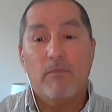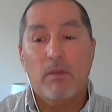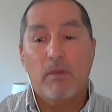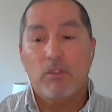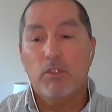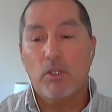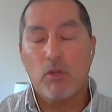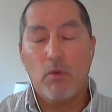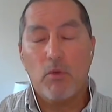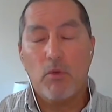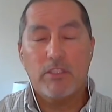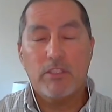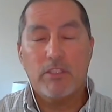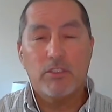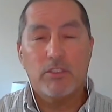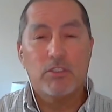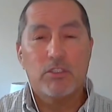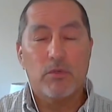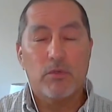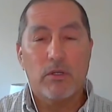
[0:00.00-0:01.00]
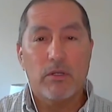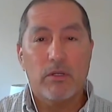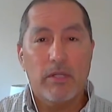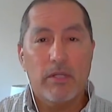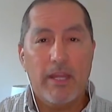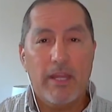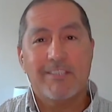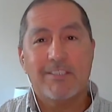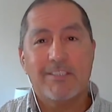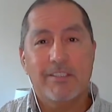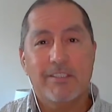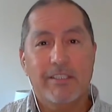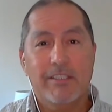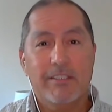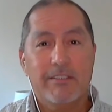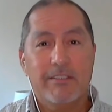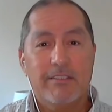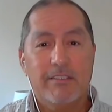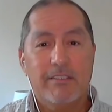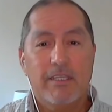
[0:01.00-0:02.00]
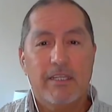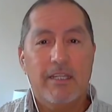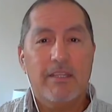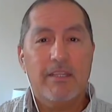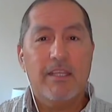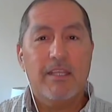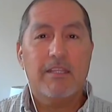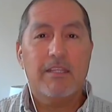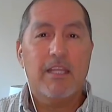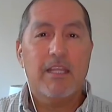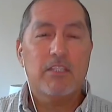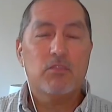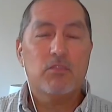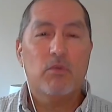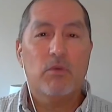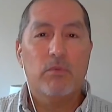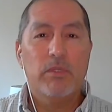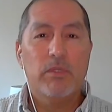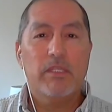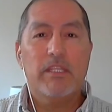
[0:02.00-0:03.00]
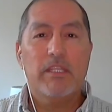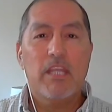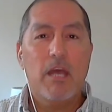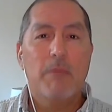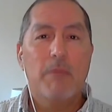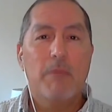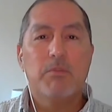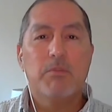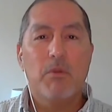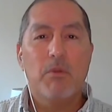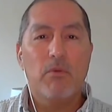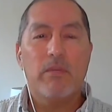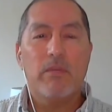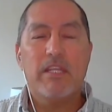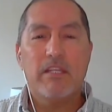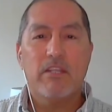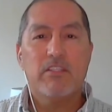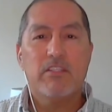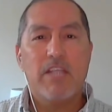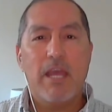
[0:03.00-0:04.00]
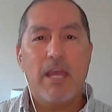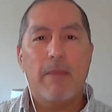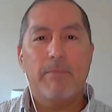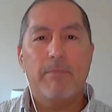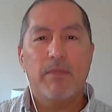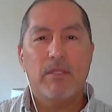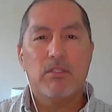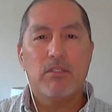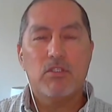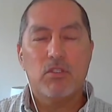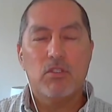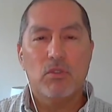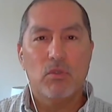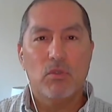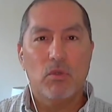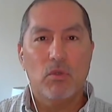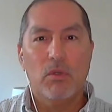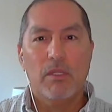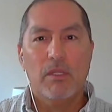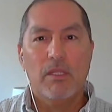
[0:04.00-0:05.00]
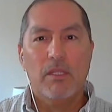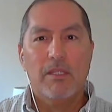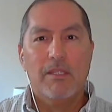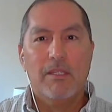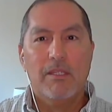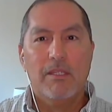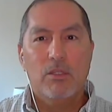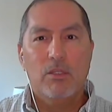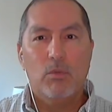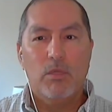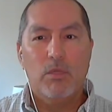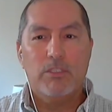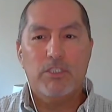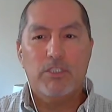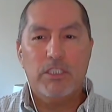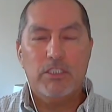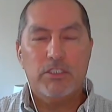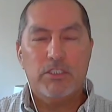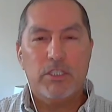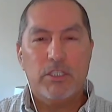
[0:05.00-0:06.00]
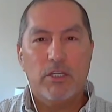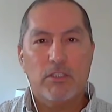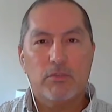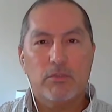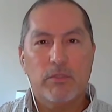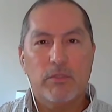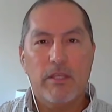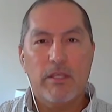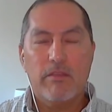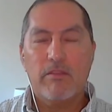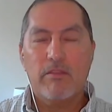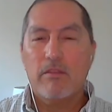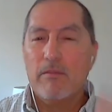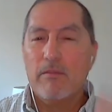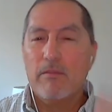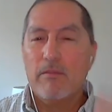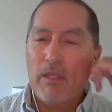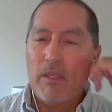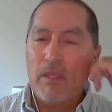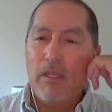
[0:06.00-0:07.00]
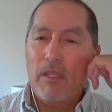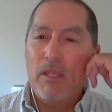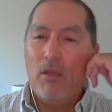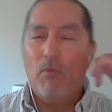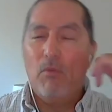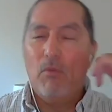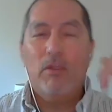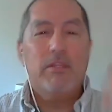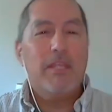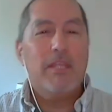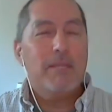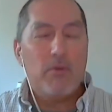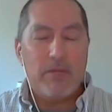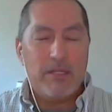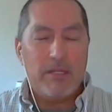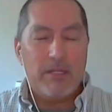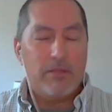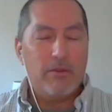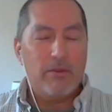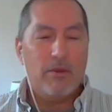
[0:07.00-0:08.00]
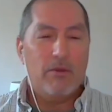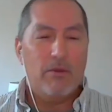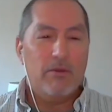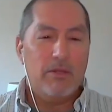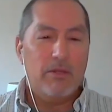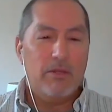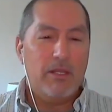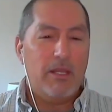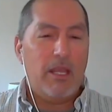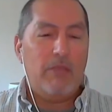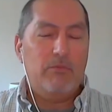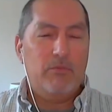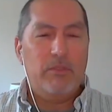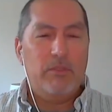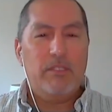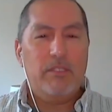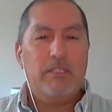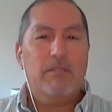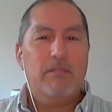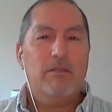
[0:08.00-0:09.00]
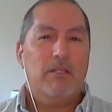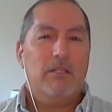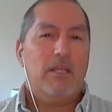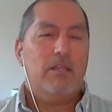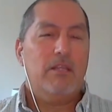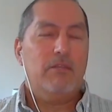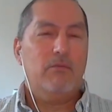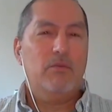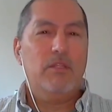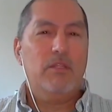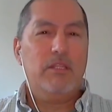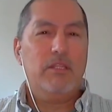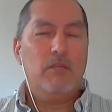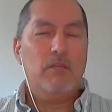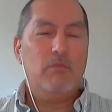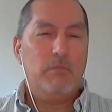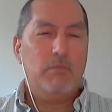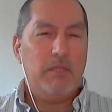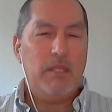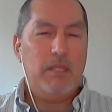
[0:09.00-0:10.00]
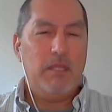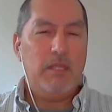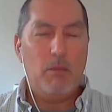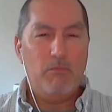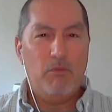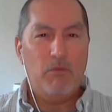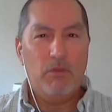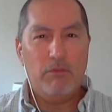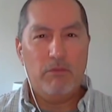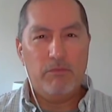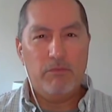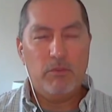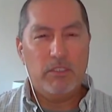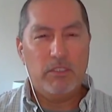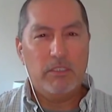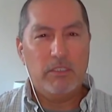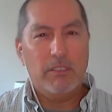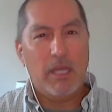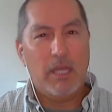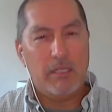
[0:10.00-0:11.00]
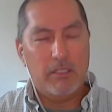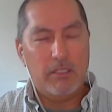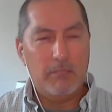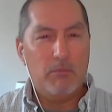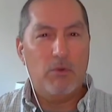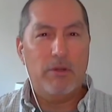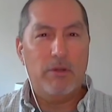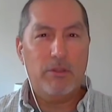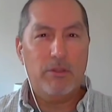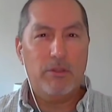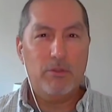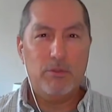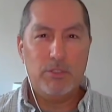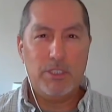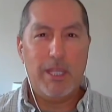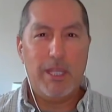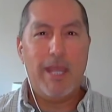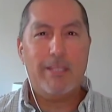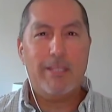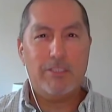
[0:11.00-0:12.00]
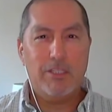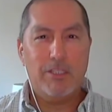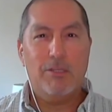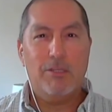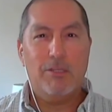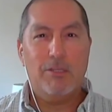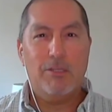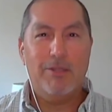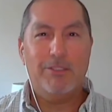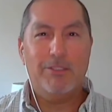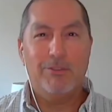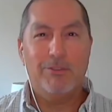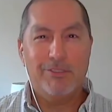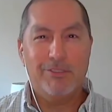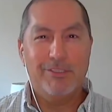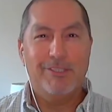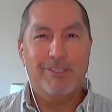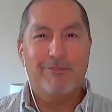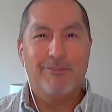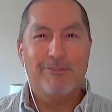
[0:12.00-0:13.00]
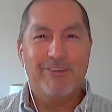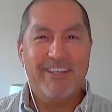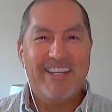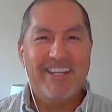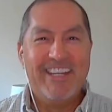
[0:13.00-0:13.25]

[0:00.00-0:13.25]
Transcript: your questions were excellent and i think that's yeah, really helps question. marina tap into what she shares with us one thing marina though i really i really think would be helpful if you got a little more enthusiastic about your delivery